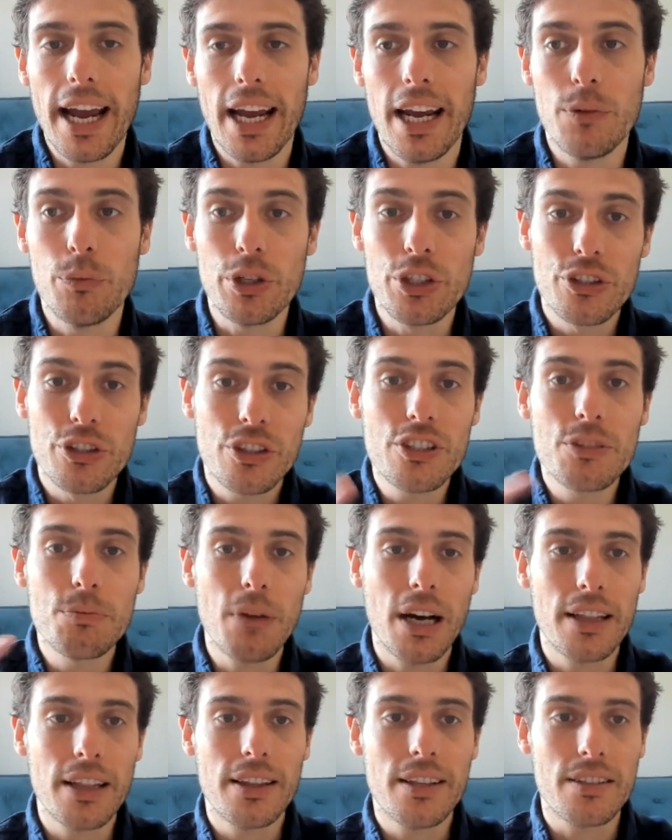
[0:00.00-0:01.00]
in which this
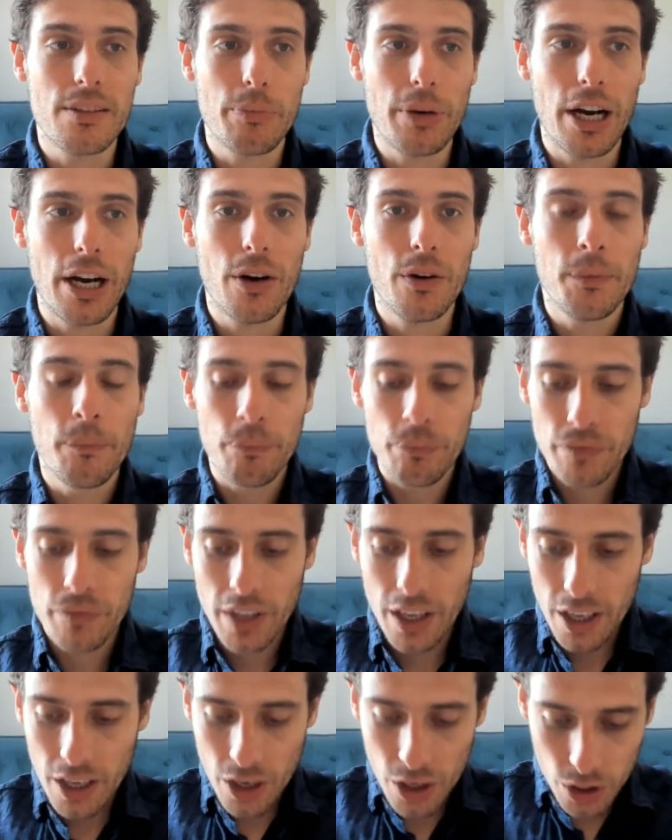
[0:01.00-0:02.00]
month is about
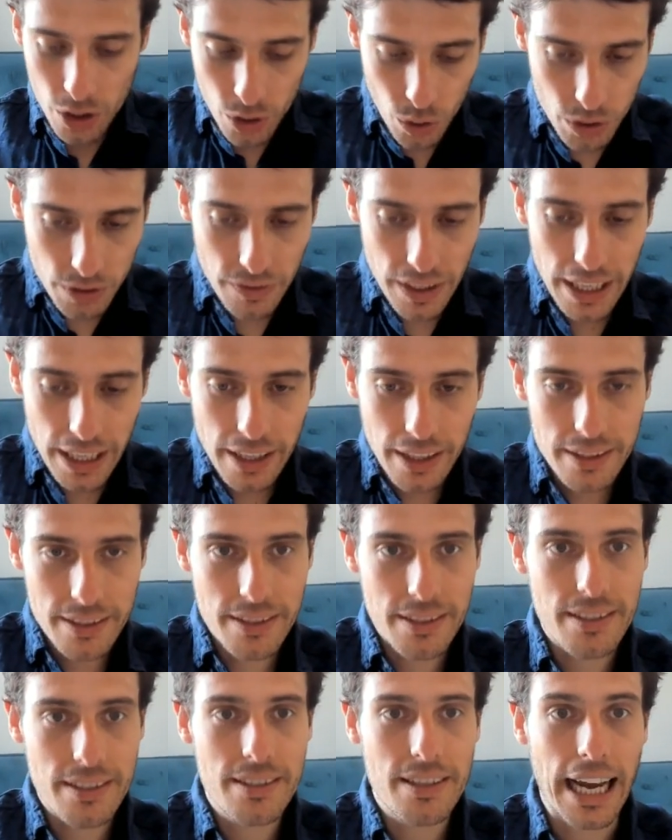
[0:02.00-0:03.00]
cultivating
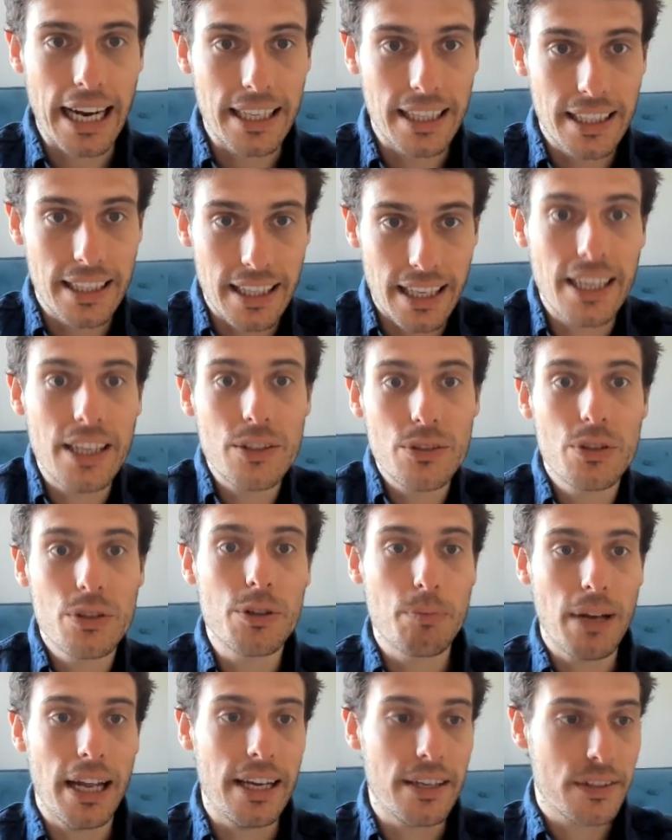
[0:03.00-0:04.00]
and getting into a
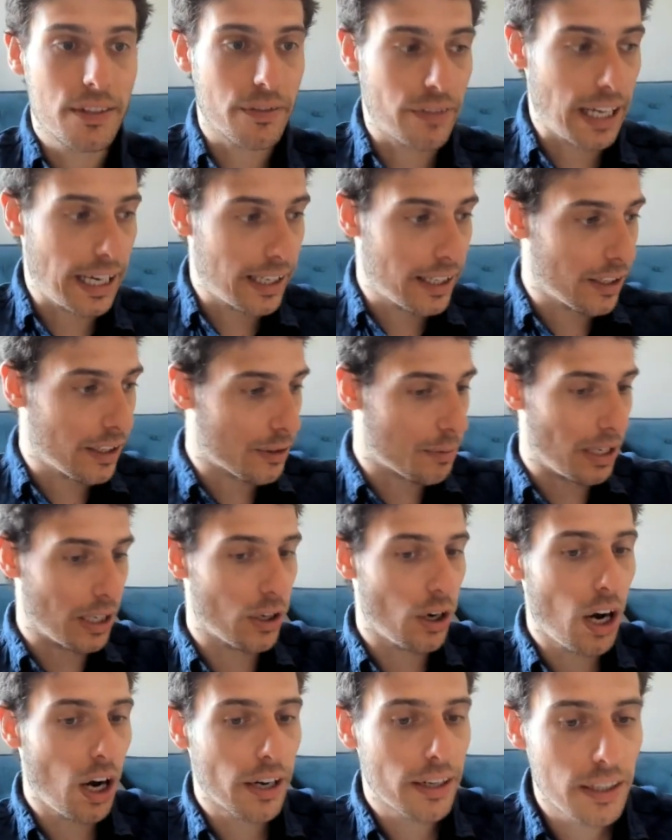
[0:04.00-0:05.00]
place of like, here's my
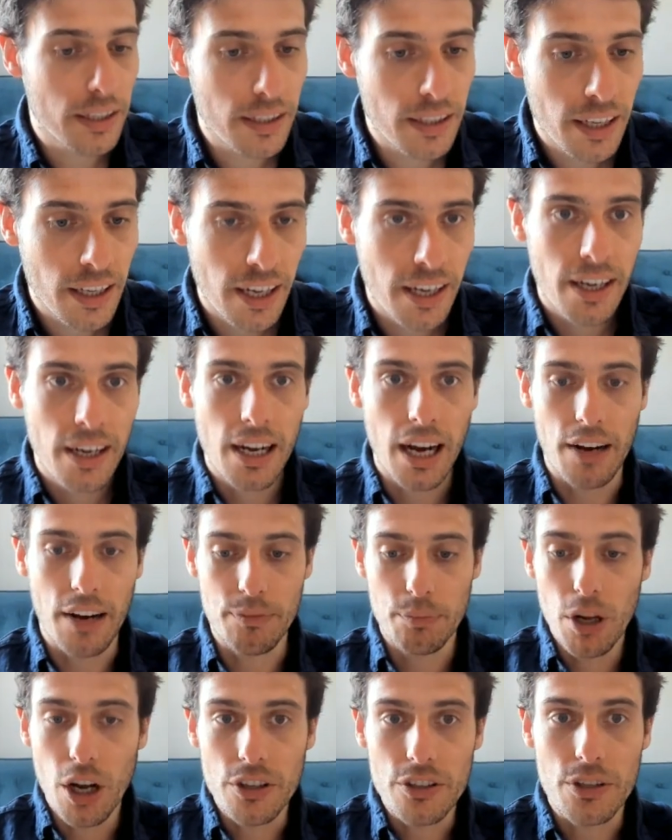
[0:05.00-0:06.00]
garden, I've
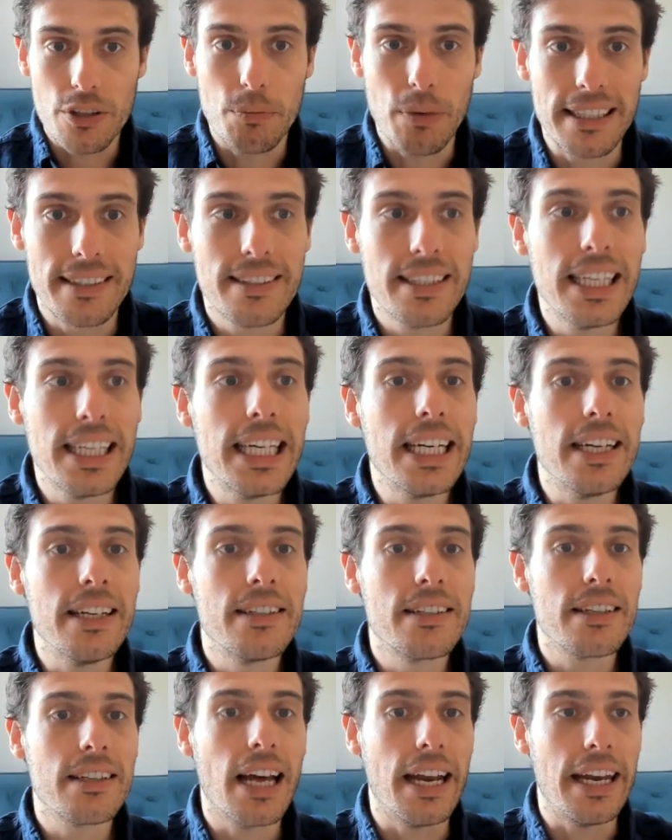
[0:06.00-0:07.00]
planted my
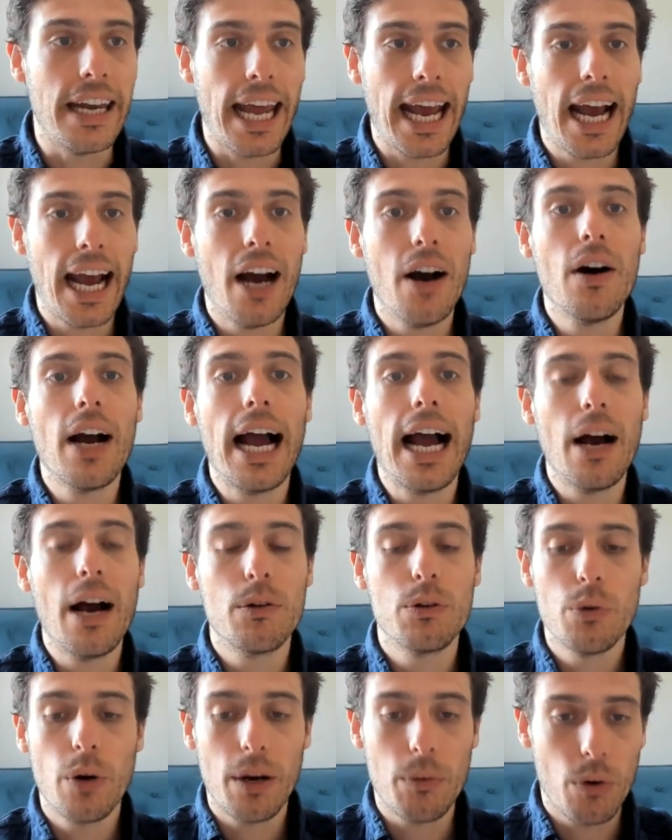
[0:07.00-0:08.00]
seeds, and now how
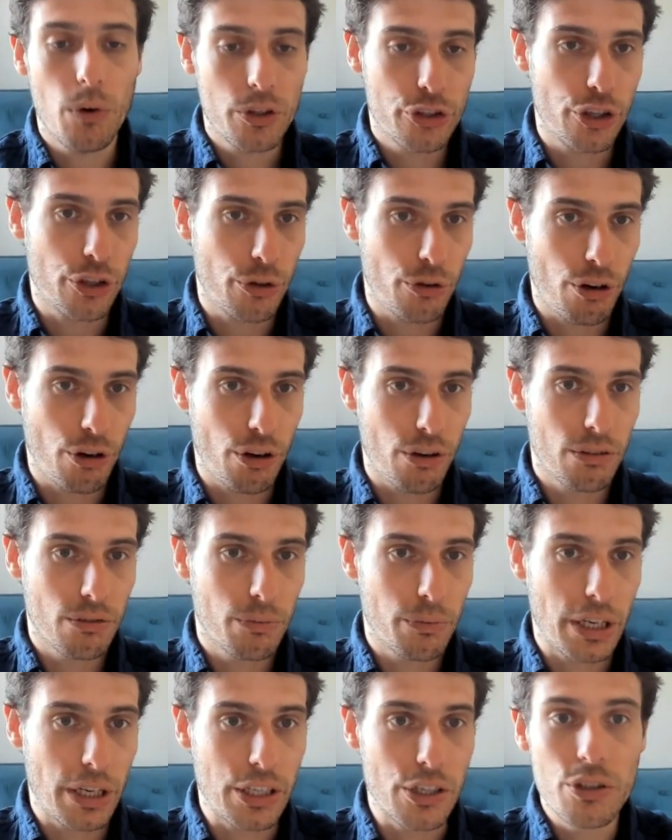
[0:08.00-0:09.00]
do I watch it grow?
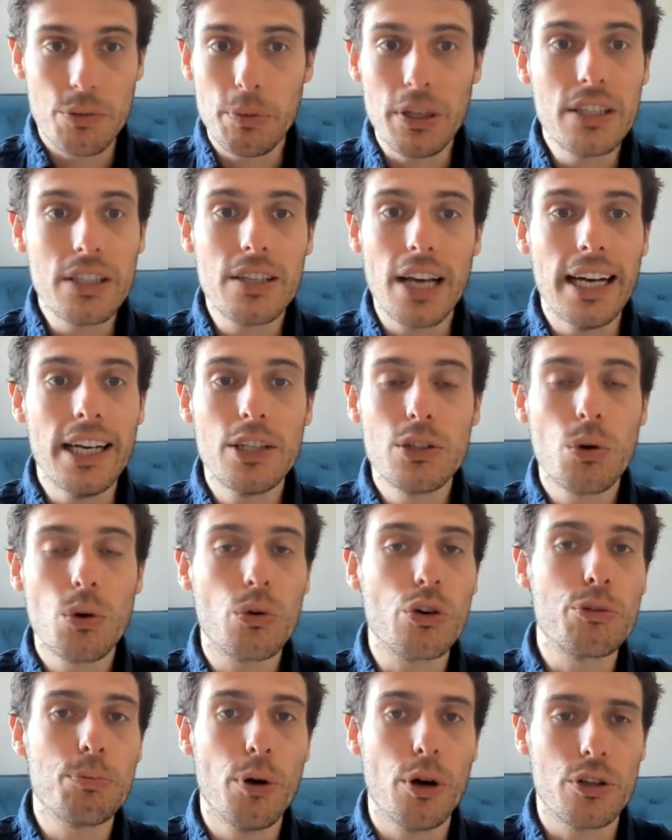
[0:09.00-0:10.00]
And you speak to any
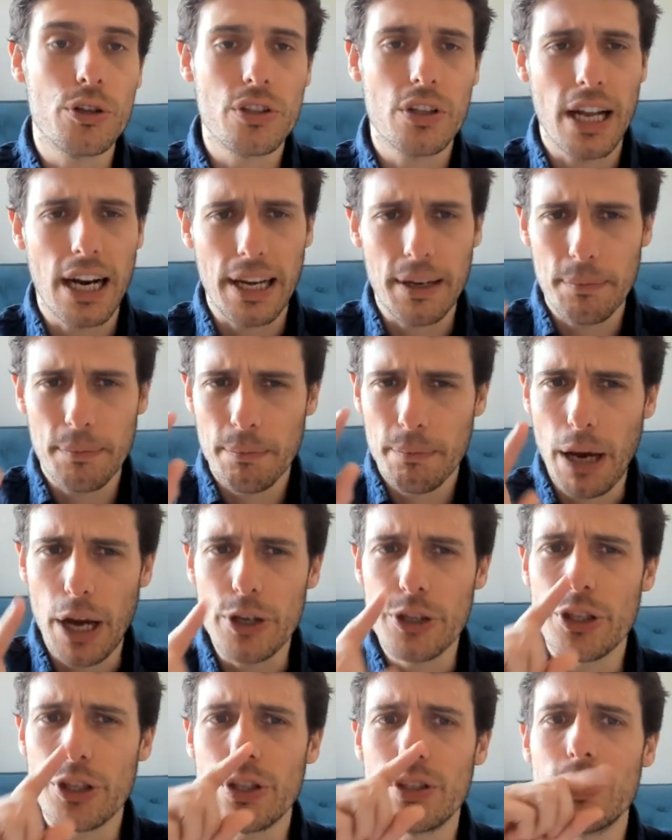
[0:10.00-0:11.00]
Taurus person, they're like,
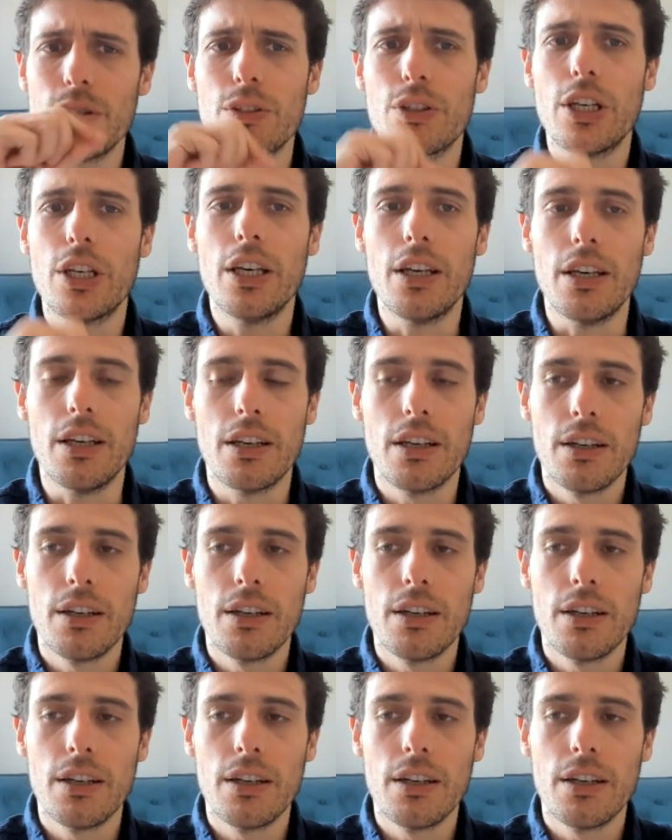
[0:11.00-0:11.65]
patience is key.